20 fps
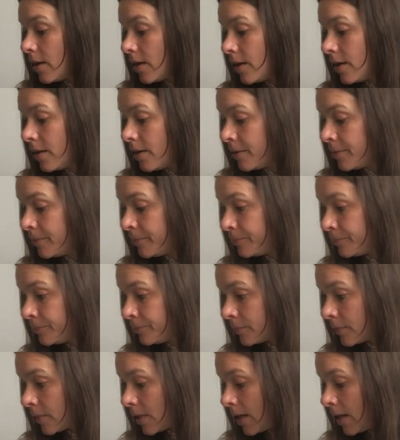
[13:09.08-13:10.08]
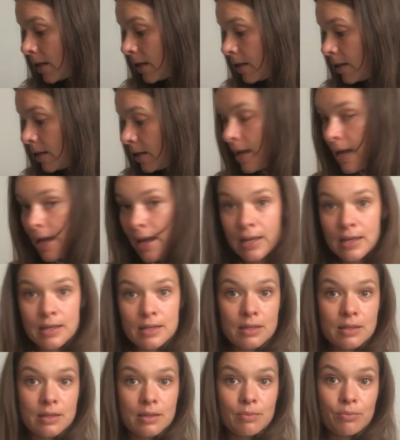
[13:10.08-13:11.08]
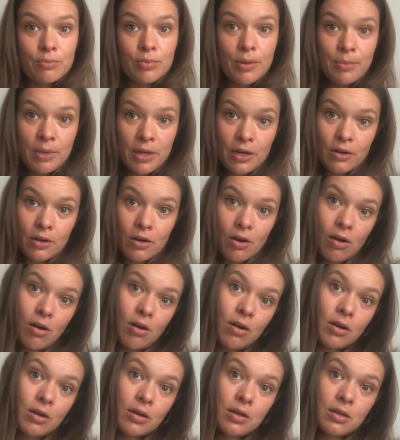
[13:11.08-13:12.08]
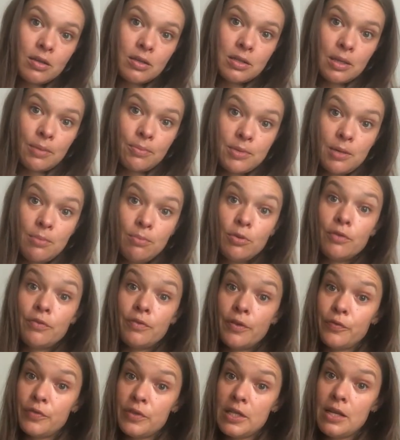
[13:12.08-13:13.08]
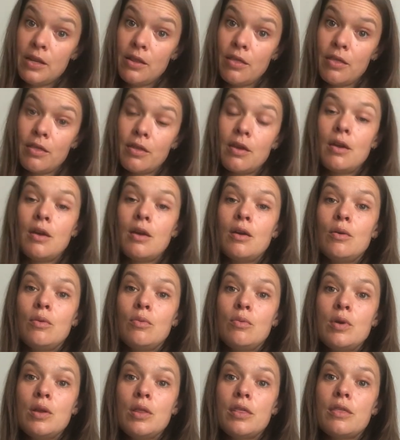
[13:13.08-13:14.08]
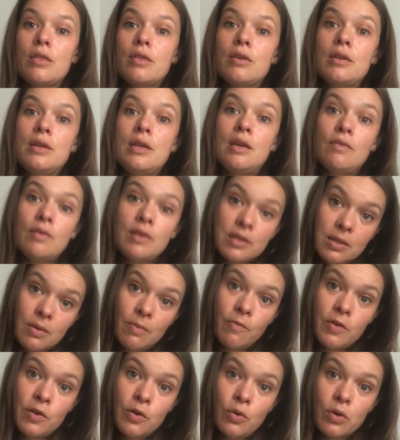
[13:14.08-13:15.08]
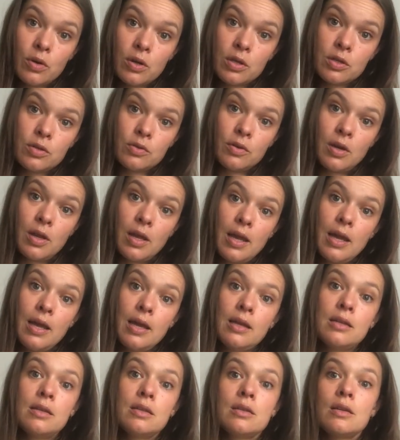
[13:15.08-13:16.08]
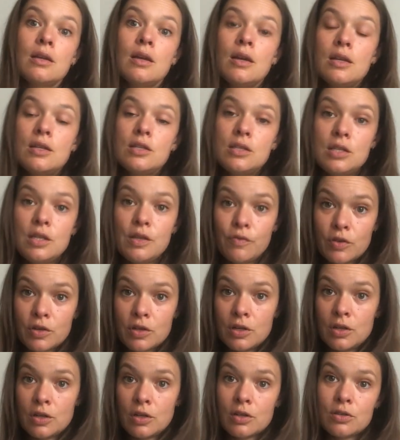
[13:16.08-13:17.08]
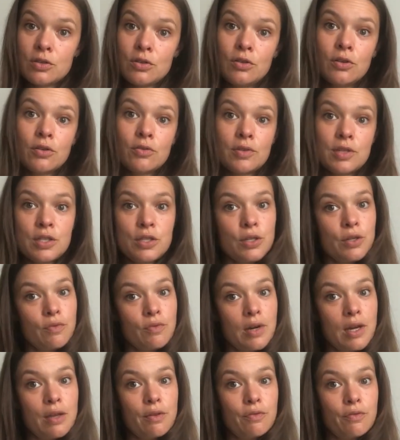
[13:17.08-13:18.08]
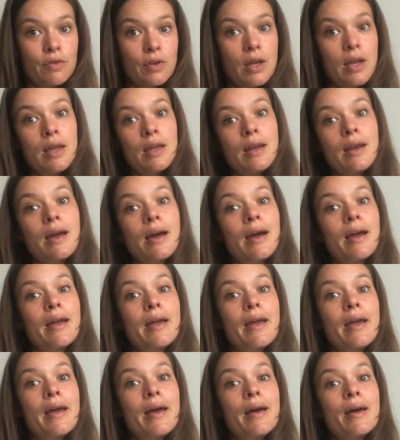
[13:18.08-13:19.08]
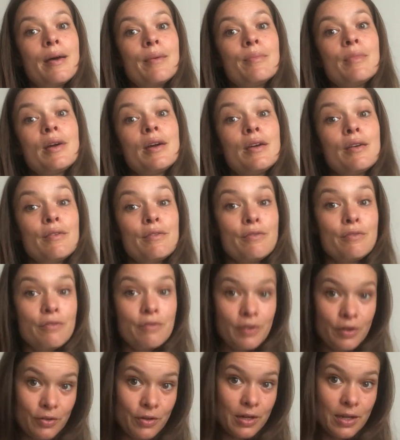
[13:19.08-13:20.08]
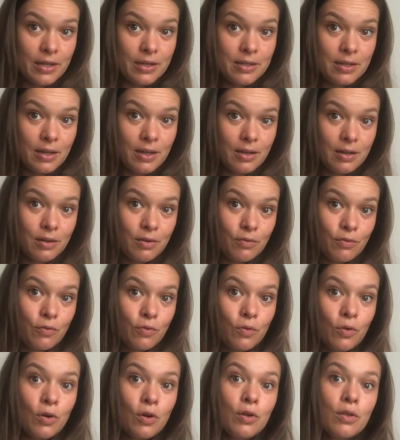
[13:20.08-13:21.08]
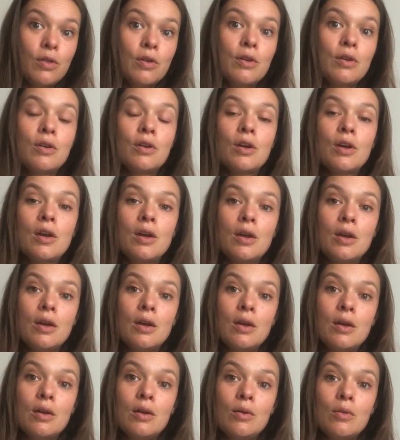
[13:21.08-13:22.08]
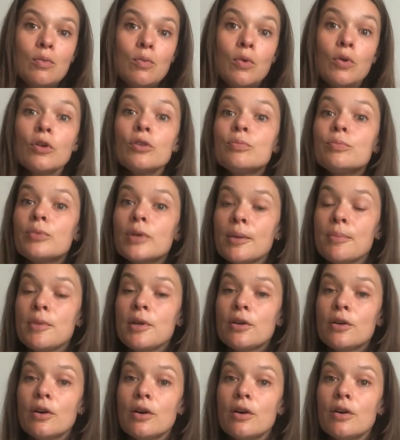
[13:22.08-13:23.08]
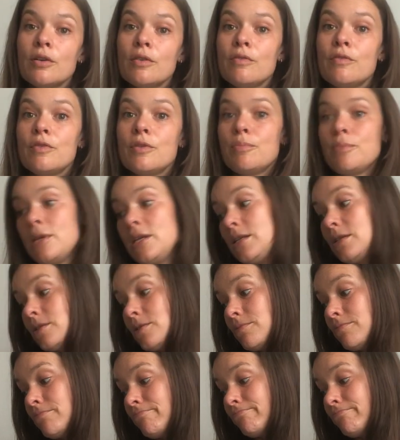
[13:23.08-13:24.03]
and it has premiere on September 15th with Gavle Symphony Orchestra and chief conductor Christian Reif, and I am very excited for the world premiere of the piece.